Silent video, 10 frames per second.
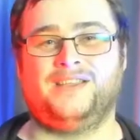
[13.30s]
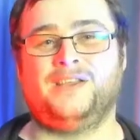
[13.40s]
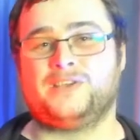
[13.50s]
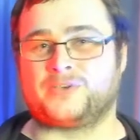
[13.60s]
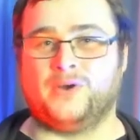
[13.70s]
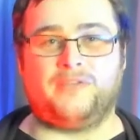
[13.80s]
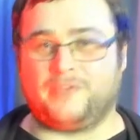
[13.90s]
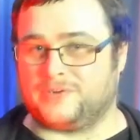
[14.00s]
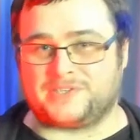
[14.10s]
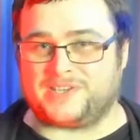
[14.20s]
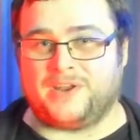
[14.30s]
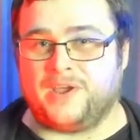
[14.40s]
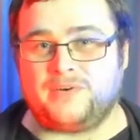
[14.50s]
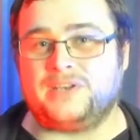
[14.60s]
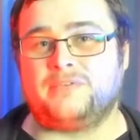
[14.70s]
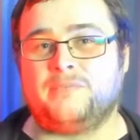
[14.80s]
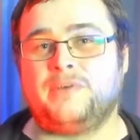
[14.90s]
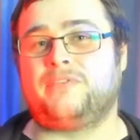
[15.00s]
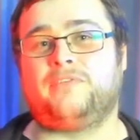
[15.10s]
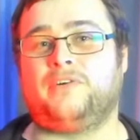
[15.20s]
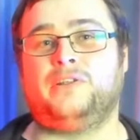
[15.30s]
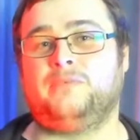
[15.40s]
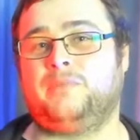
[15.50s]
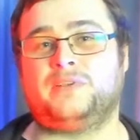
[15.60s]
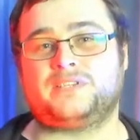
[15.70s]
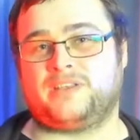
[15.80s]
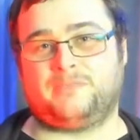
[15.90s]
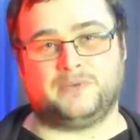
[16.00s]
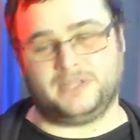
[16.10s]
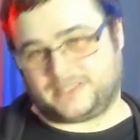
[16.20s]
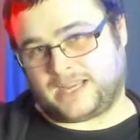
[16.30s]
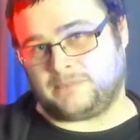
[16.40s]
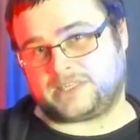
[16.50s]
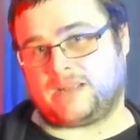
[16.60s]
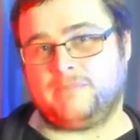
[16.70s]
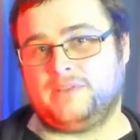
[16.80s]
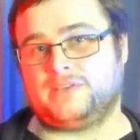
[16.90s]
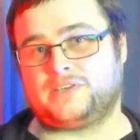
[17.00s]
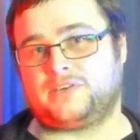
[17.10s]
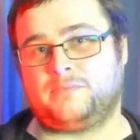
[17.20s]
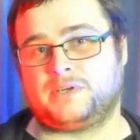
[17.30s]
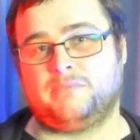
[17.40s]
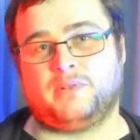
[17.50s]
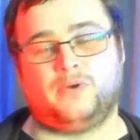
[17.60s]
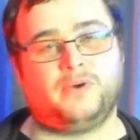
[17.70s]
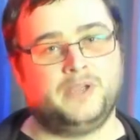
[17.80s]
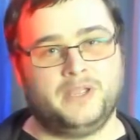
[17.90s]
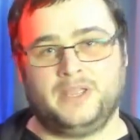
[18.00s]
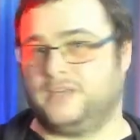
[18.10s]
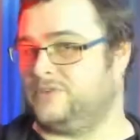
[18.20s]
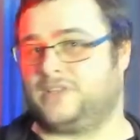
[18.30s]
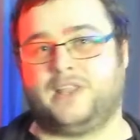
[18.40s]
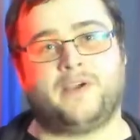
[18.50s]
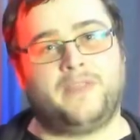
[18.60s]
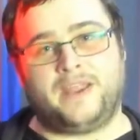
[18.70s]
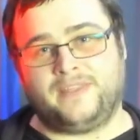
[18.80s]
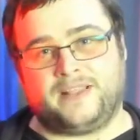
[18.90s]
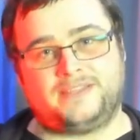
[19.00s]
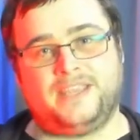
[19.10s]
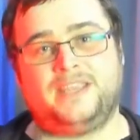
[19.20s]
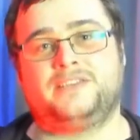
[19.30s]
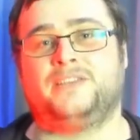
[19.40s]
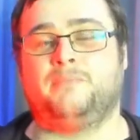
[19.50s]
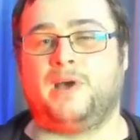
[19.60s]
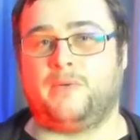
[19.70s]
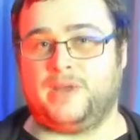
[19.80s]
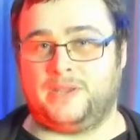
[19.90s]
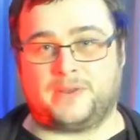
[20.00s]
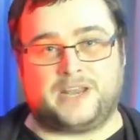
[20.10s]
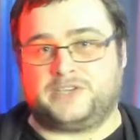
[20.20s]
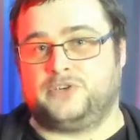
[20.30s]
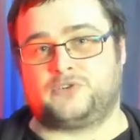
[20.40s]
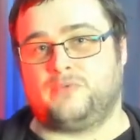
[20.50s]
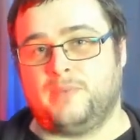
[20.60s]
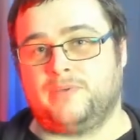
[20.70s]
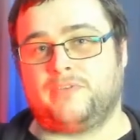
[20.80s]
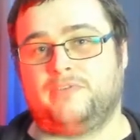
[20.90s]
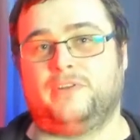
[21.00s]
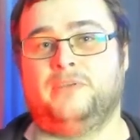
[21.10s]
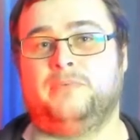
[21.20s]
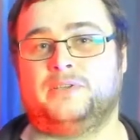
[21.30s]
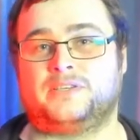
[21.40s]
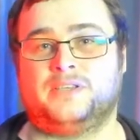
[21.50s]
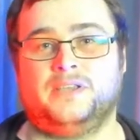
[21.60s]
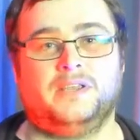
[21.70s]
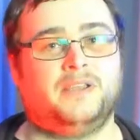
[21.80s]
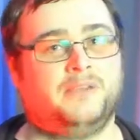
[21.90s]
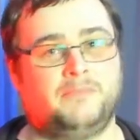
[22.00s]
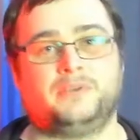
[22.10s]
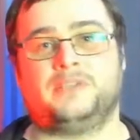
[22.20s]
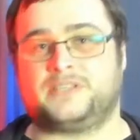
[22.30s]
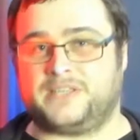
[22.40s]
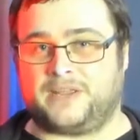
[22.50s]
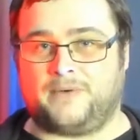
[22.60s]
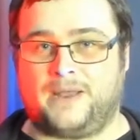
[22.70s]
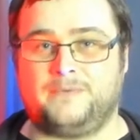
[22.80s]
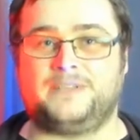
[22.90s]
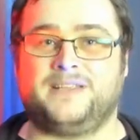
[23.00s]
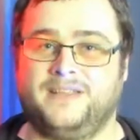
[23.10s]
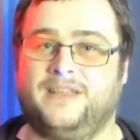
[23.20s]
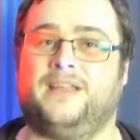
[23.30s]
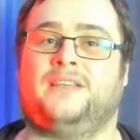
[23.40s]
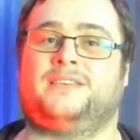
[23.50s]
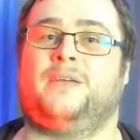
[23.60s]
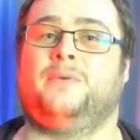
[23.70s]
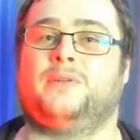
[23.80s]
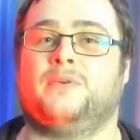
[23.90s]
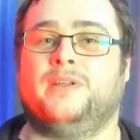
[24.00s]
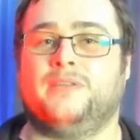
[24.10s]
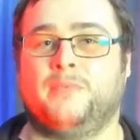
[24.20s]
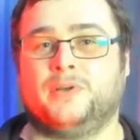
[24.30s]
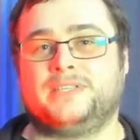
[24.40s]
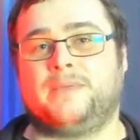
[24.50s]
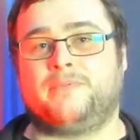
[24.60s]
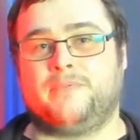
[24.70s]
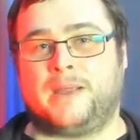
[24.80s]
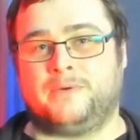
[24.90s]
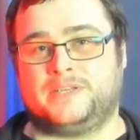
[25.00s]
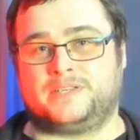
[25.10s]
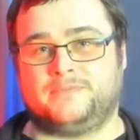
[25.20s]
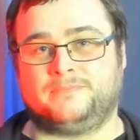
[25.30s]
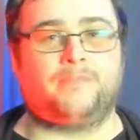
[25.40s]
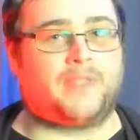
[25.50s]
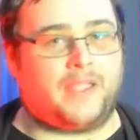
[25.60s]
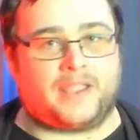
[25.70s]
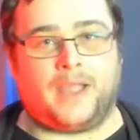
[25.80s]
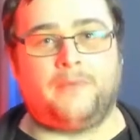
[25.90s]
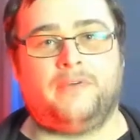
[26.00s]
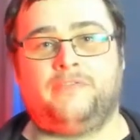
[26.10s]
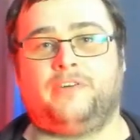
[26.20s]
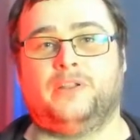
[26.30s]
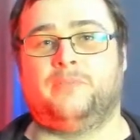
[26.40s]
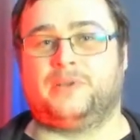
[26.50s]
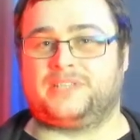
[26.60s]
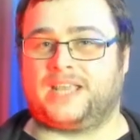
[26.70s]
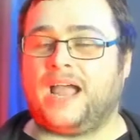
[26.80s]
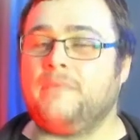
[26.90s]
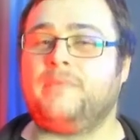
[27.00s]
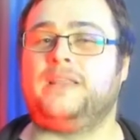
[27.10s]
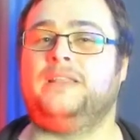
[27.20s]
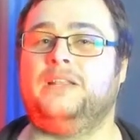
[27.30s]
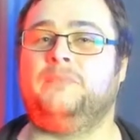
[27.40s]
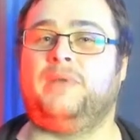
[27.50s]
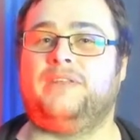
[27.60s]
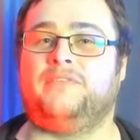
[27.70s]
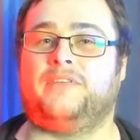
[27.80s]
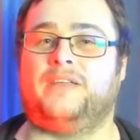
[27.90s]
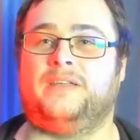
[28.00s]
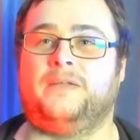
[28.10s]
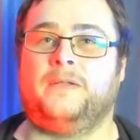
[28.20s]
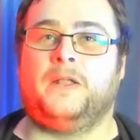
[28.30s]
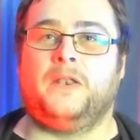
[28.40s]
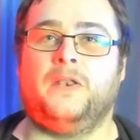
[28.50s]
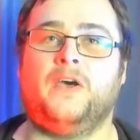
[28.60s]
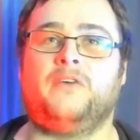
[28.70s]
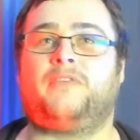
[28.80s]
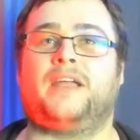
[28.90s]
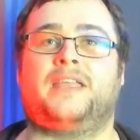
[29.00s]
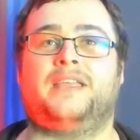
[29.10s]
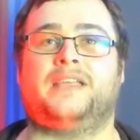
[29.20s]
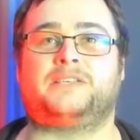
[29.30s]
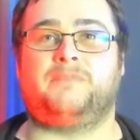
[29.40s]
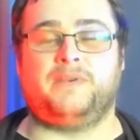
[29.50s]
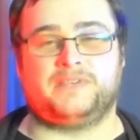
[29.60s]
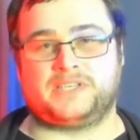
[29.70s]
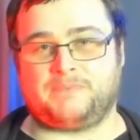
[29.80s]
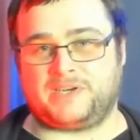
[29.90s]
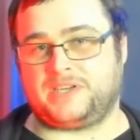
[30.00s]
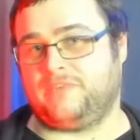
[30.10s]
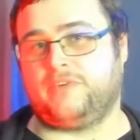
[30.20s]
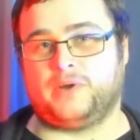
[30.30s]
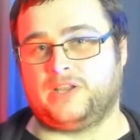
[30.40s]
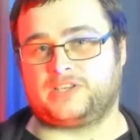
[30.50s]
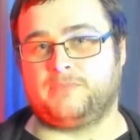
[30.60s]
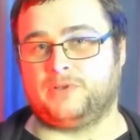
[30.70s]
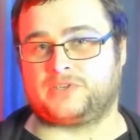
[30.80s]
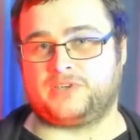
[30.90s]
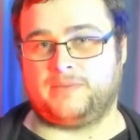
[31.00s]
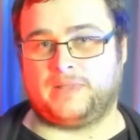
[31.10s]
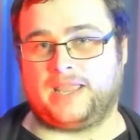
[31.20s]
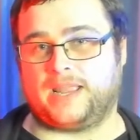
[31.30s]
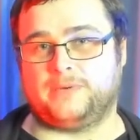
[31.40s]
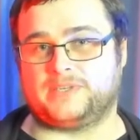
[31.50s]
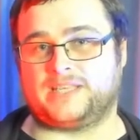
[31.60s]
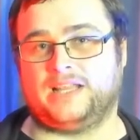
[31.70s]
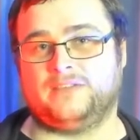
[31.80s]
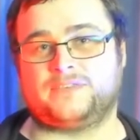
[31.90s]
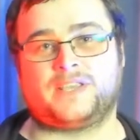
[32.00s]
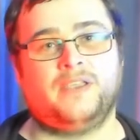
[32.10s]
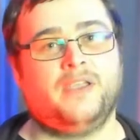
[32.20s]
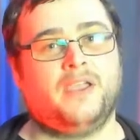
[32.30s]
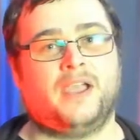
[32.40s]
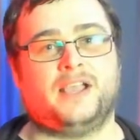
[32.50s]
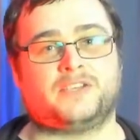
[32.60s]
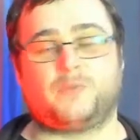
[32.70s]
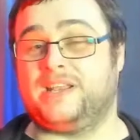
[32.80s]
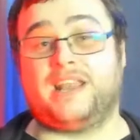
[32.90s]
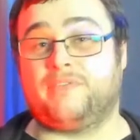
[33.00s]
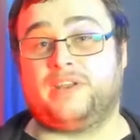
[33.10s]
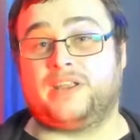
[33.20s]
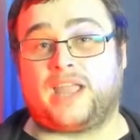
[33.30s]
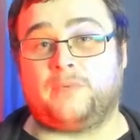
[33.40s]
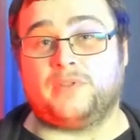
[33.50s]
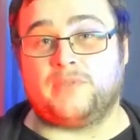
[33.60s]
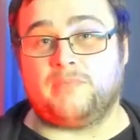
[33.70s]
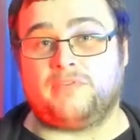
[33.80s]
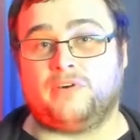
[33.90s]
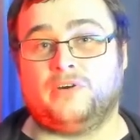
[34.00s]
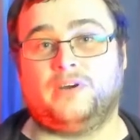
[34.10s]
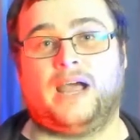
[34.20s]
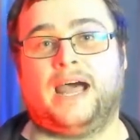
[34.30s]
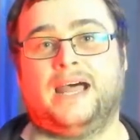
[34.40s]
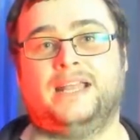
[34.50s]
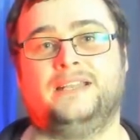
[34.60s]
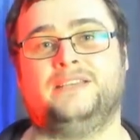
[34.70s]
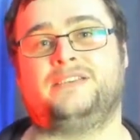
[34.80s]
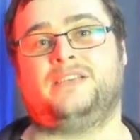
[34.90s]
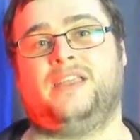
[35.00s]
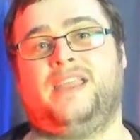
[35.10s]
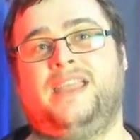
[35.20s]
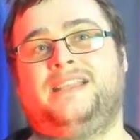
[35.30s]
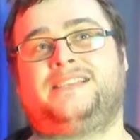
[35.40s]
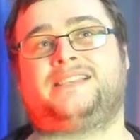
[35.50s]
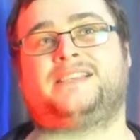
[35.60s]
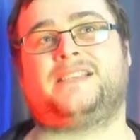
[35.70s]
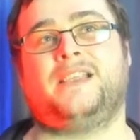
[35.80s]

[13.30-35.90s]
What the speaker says: So if you're just in a hurry to remove the follow bots, I've put a little timestamp in the description below. Just click on that and that'll take you to the part where you can actually just remove the follow bots. But stick around, as I will go into more depth about it. Encountering follow bots, it can be a little bit of a nerve-wracking experience, especially if you are a small streamer like ourselves, as we'd never encountered them before, and it